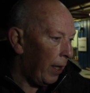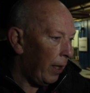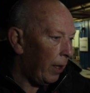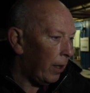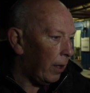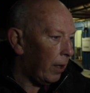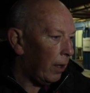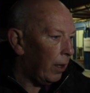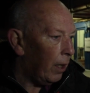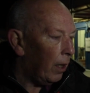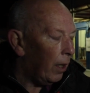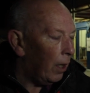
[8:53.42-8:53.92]
week,
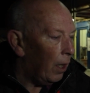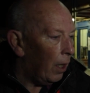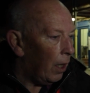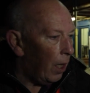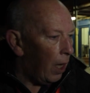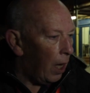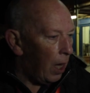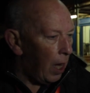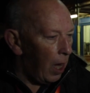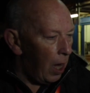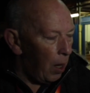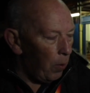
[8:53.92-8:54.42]

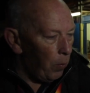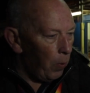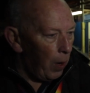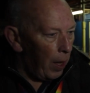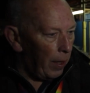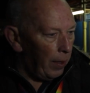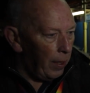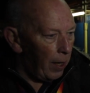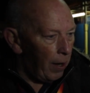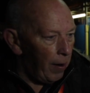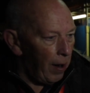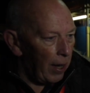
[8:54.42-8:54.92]

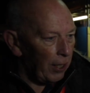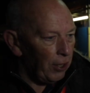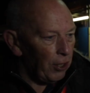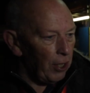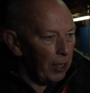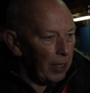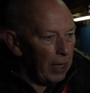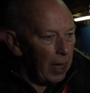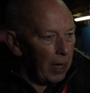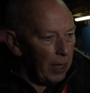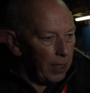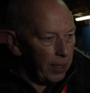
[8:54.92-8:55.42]
where they're
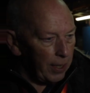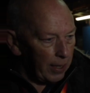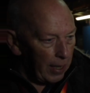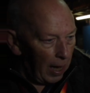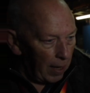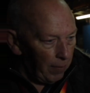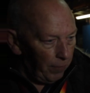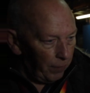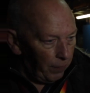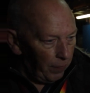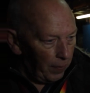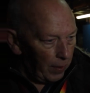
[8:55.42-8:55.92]
actually going to
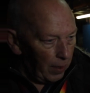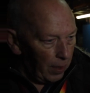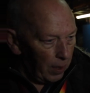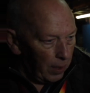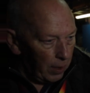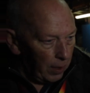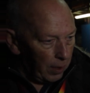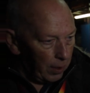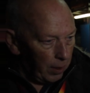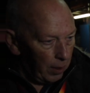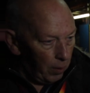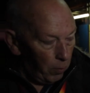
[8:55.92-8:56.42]
state
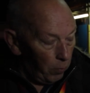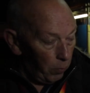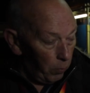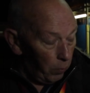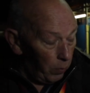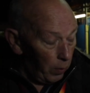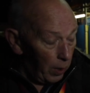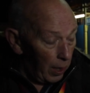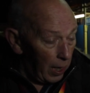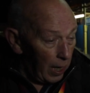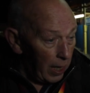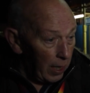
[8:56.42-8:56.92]
figures that
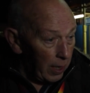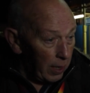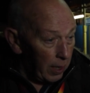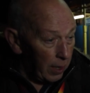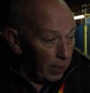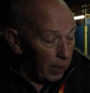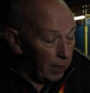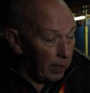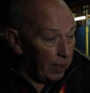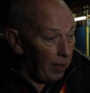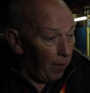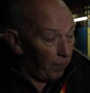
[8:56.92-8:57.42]

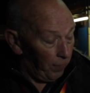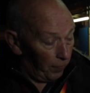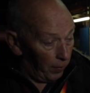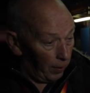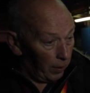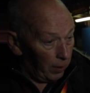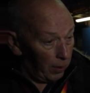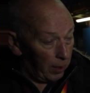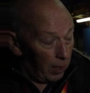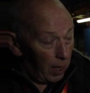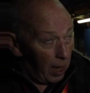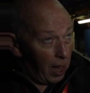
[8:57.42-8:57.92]
East
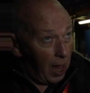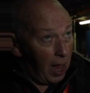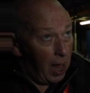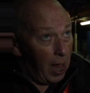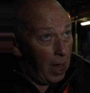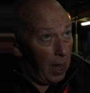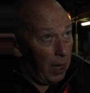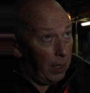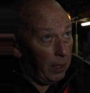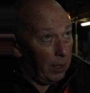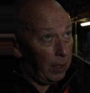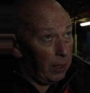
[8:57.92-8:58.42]
Suffolk
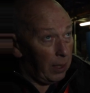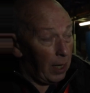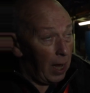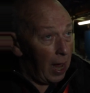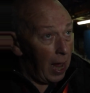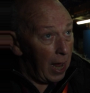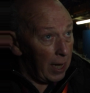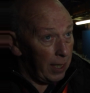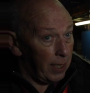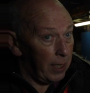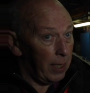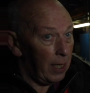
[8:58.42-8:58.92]
and
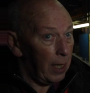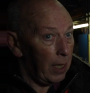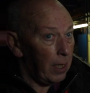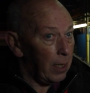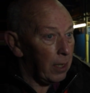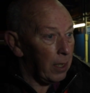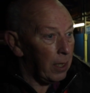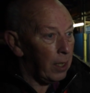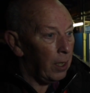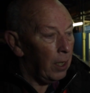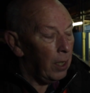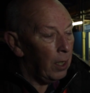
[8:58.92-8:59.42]

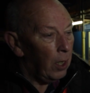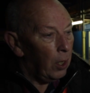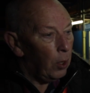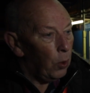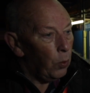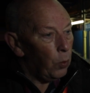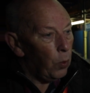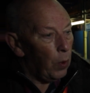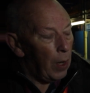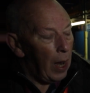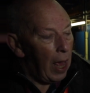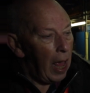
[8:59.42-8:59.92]
Essex
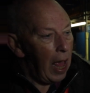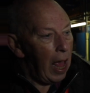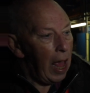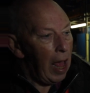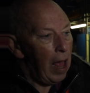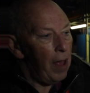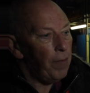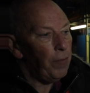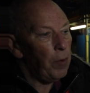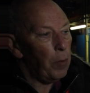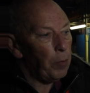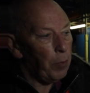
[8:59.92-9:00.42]
will
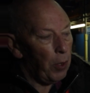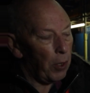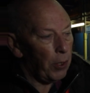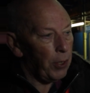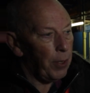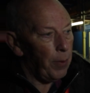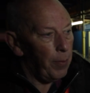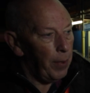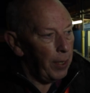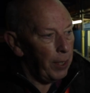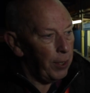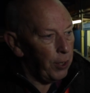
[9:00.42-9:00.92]
have
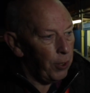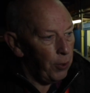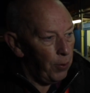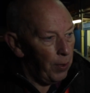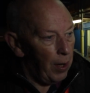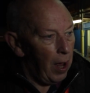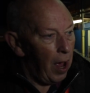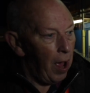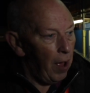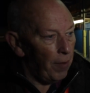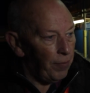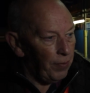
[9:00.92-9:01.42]
approximately
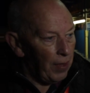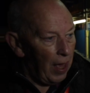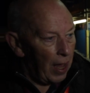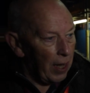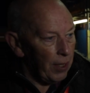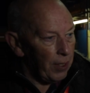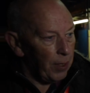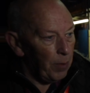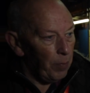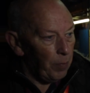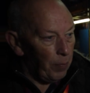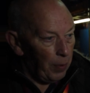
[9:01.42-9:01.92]

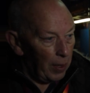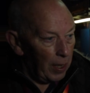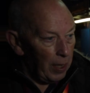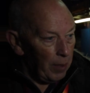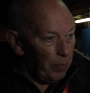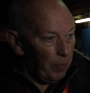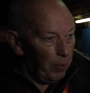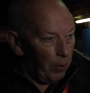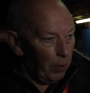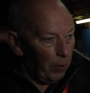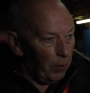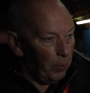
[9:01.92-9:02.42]
2,500
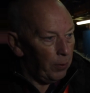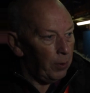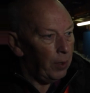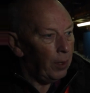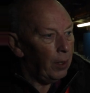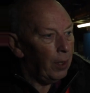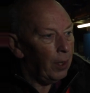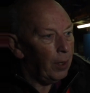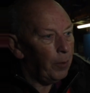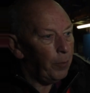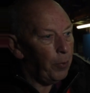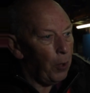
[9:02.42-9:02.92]
people
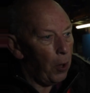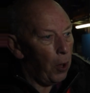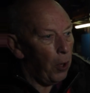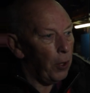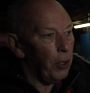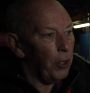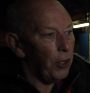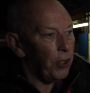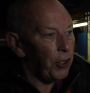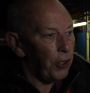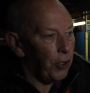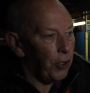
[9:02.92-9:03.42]
put on the